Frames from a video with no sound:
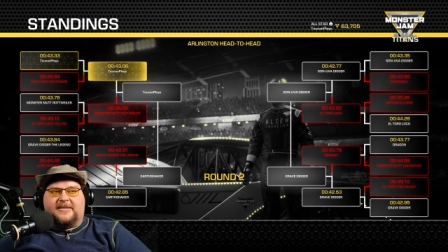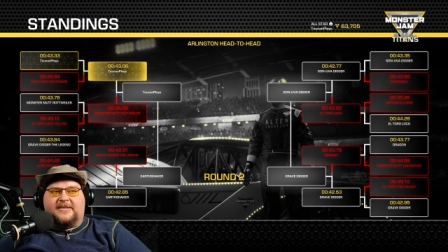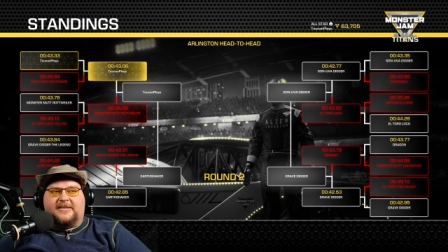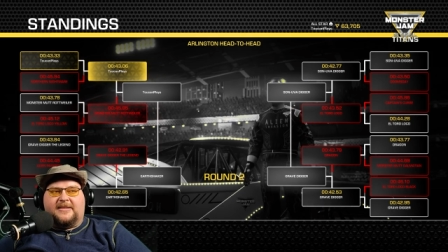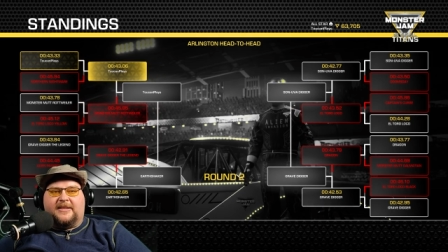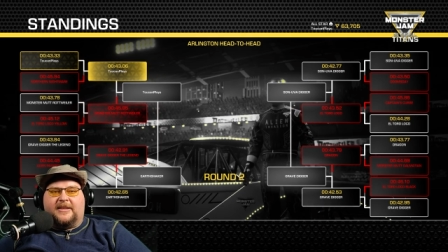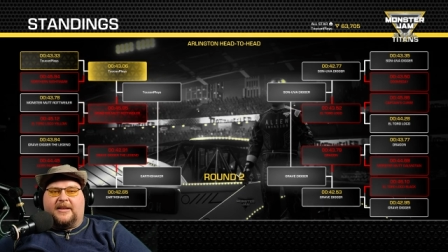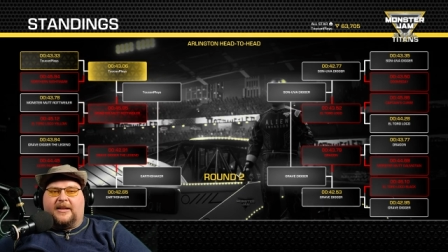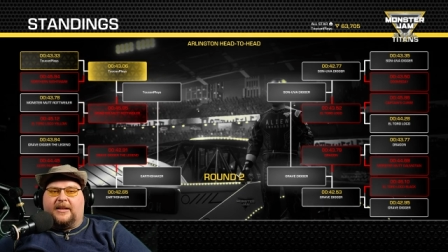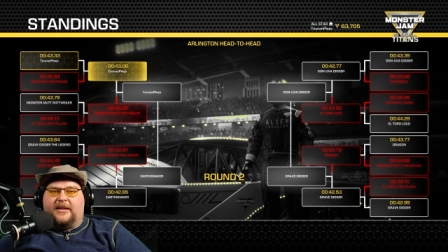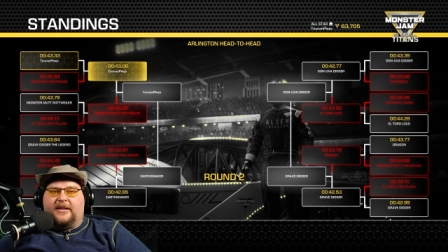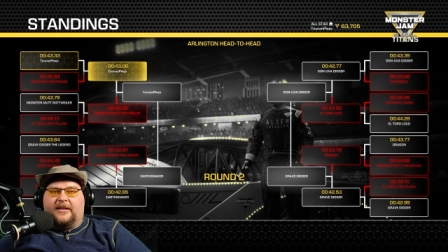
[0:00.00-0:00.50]

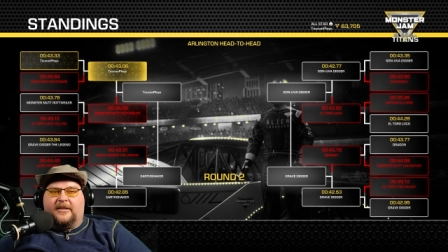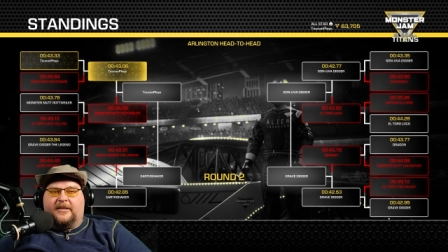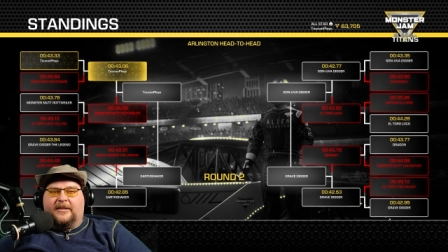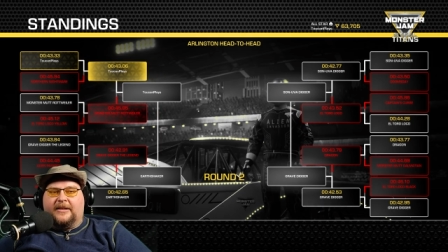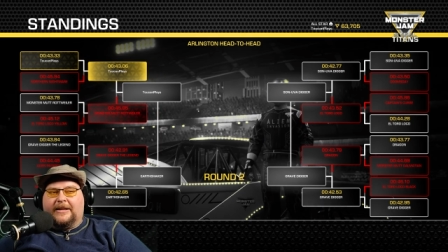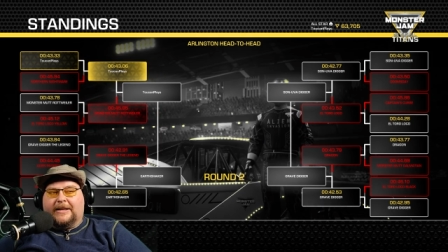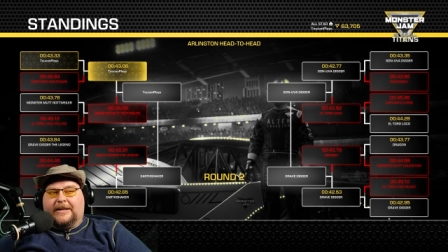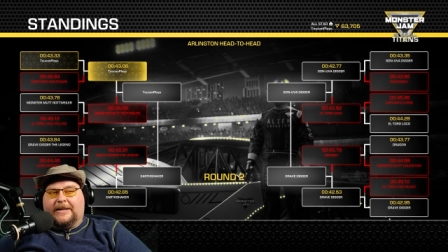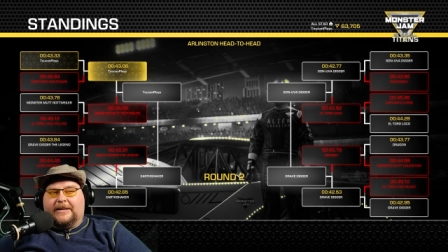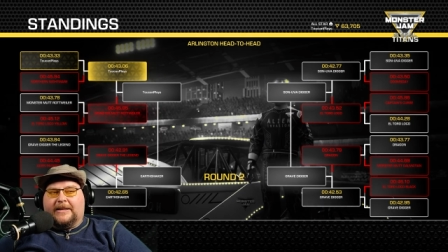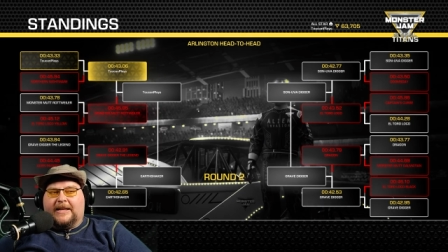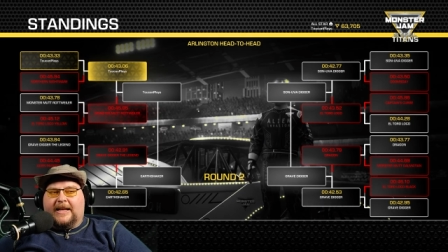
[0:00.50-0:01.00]
city.
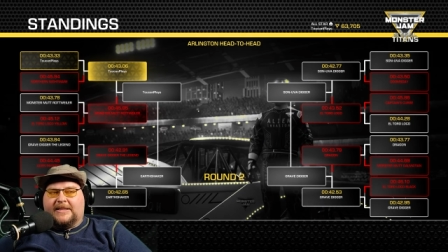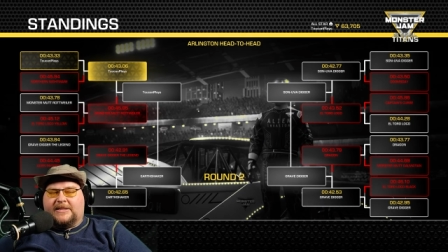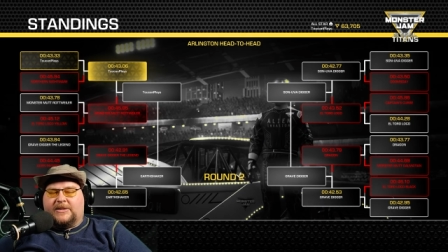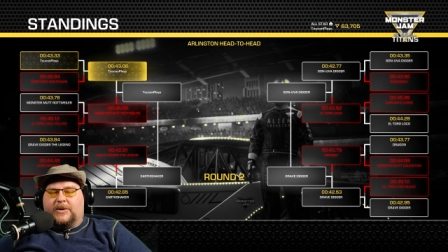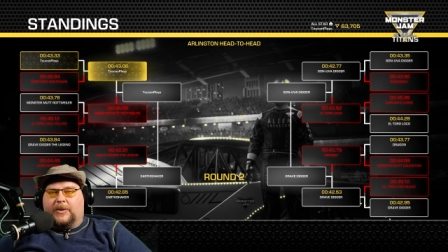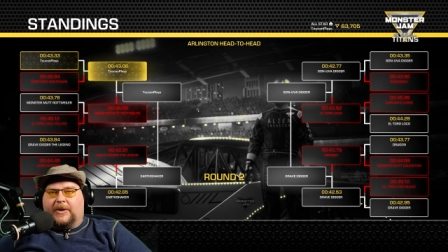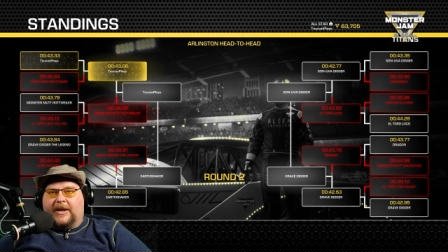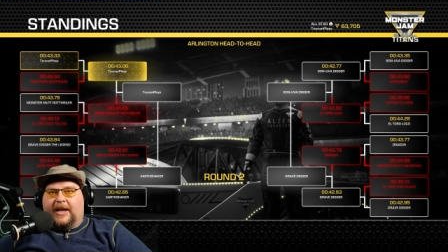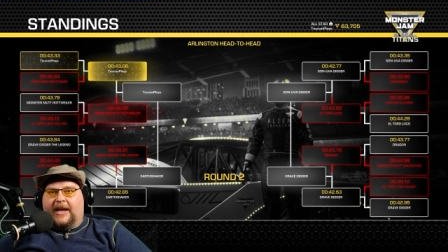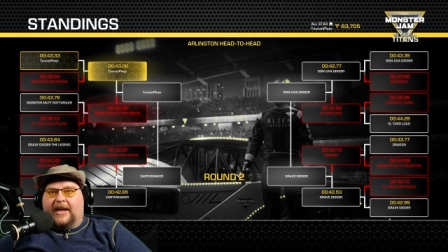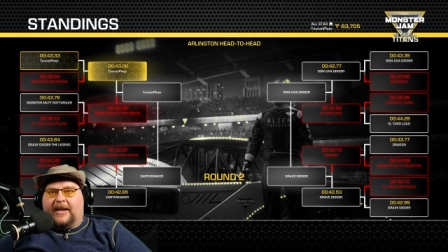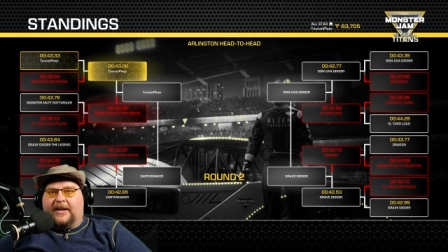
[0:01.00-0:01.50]
That's
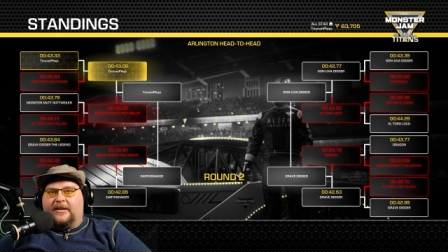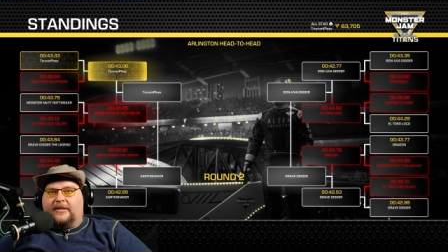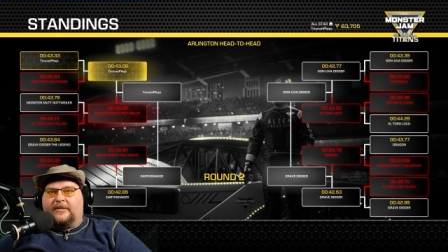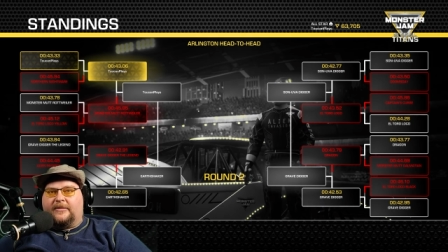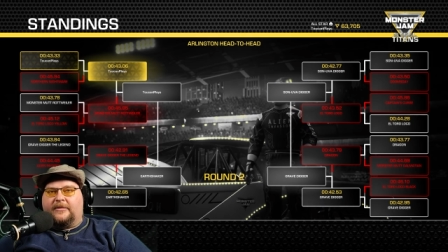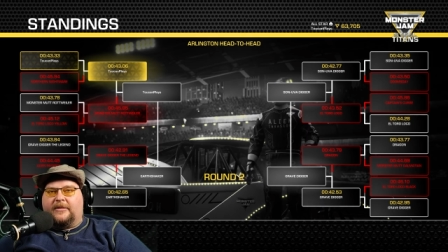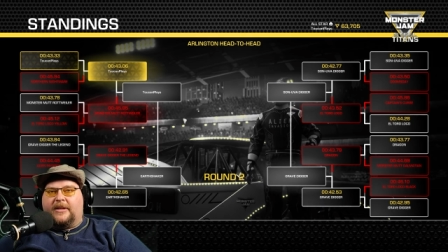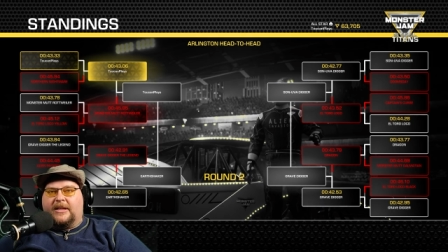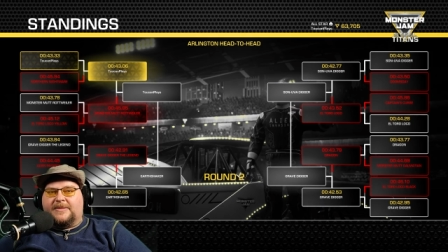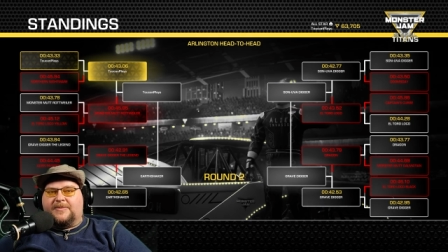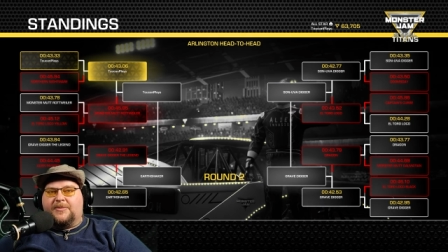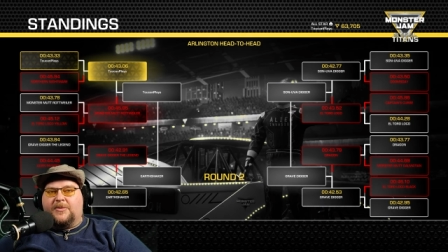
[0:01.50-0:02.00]
okay.
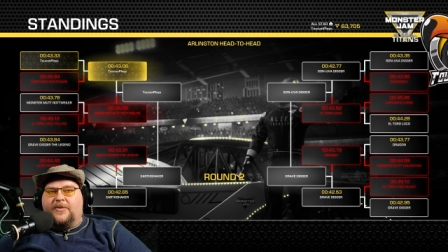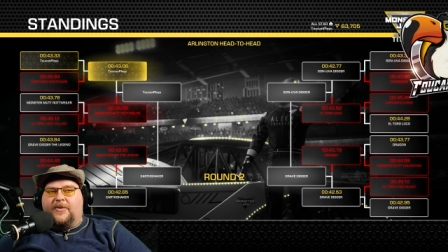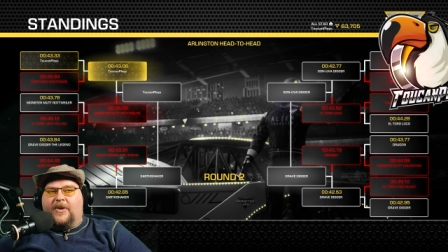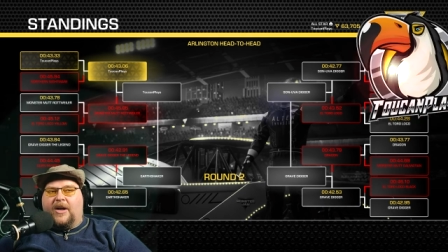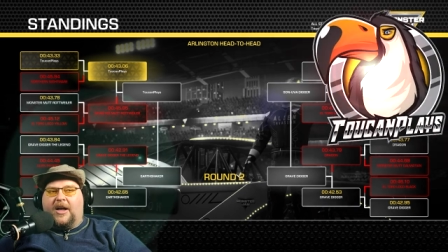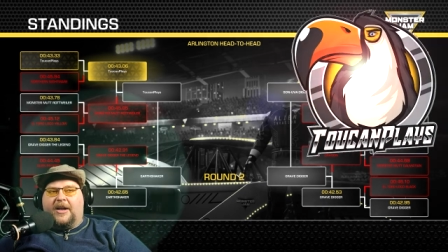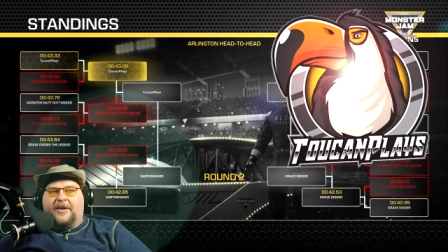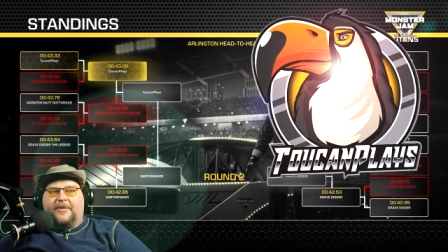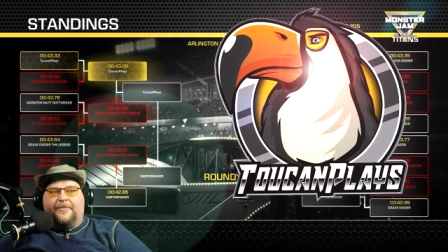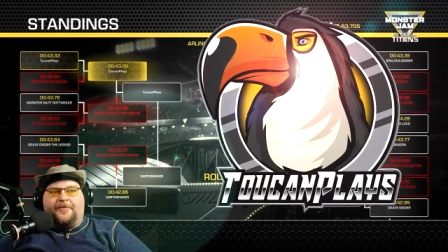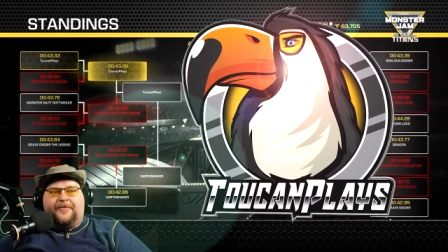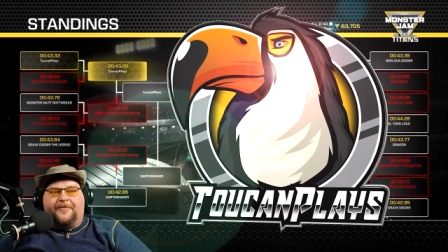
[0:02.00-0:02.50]
Let's move
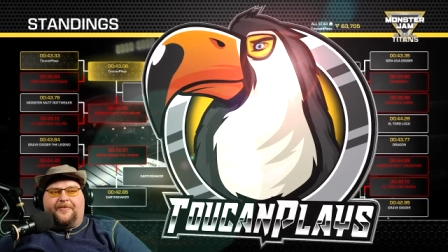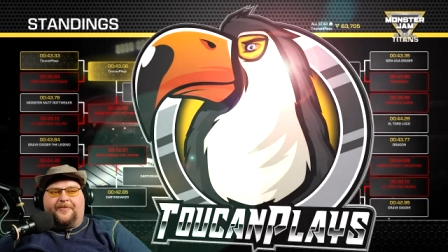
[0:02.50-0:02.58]
on.